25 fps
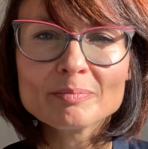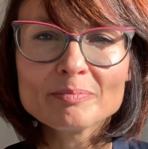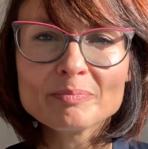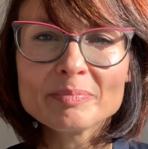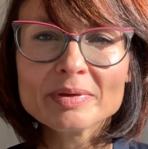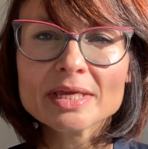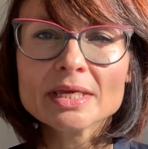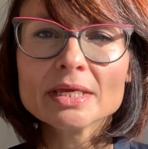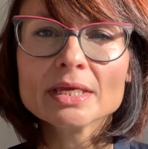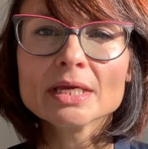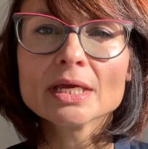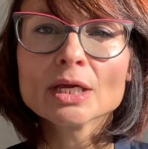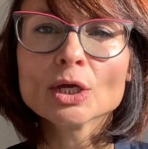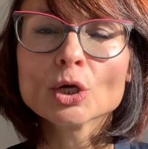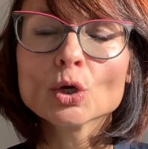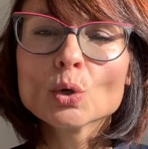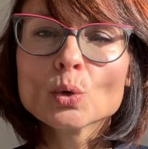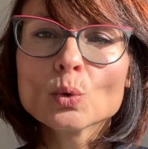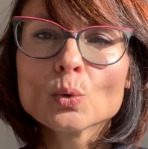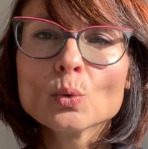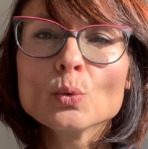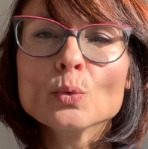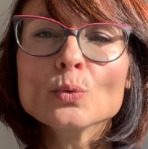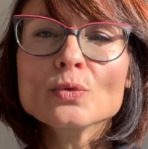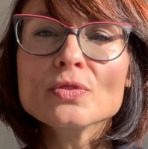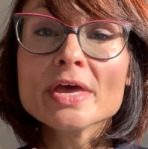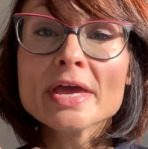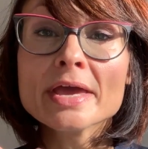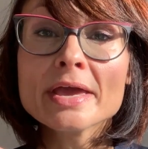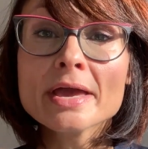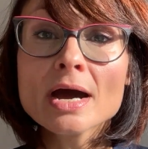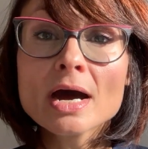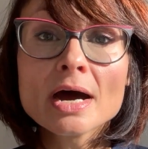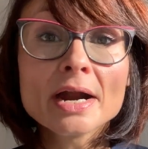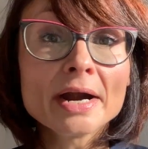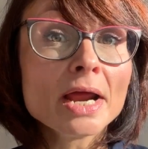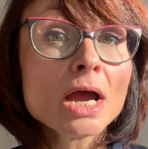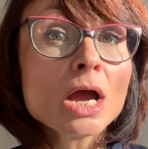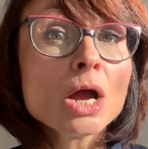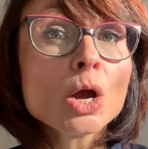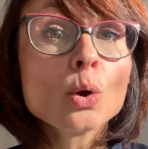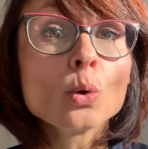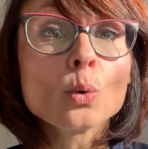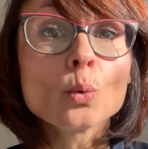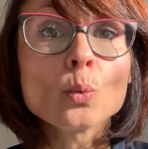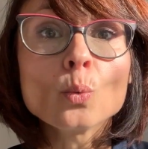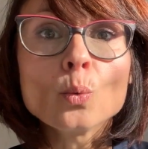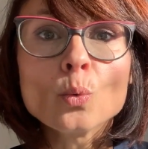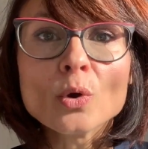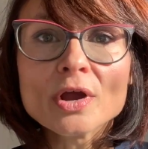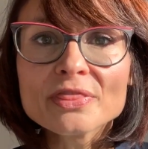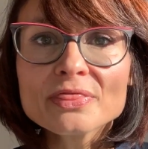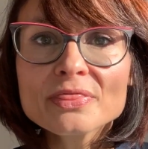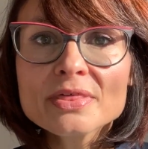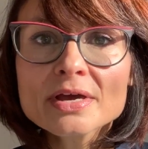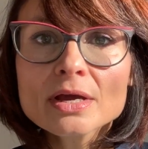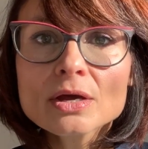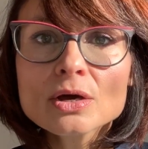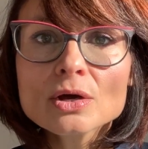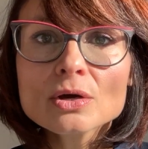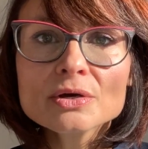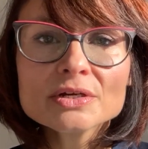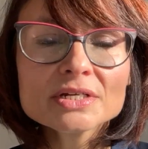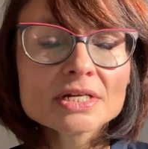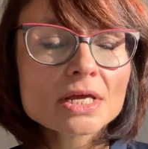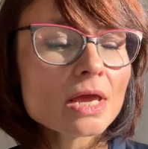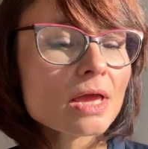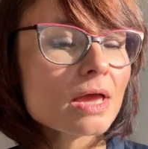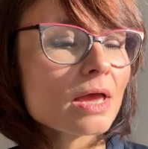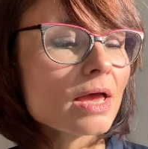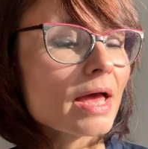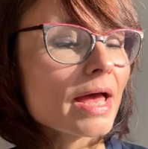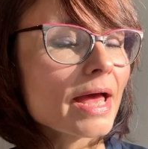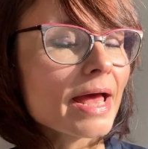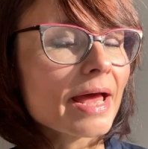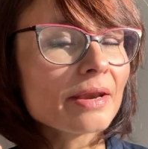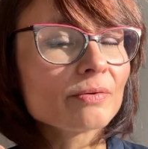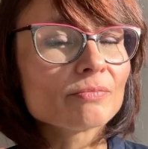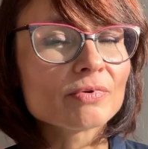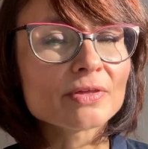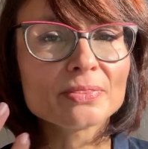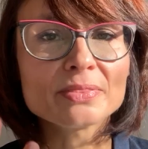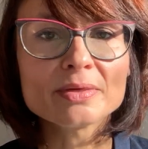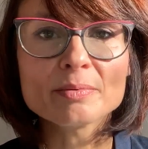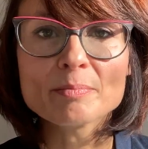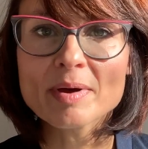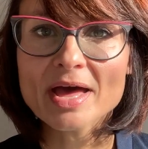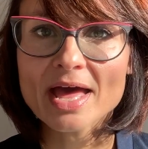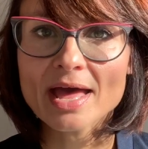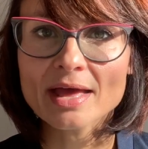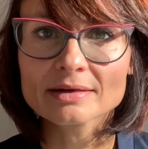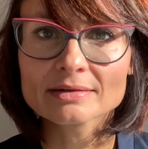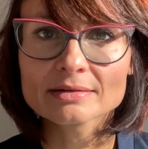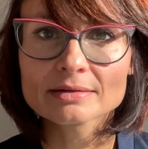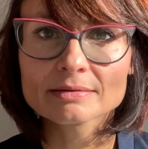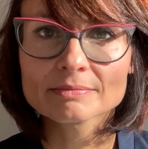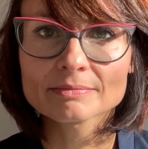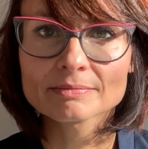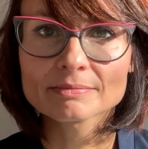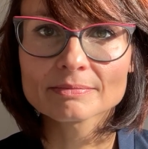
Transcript: being who they are, with the good and with the bad.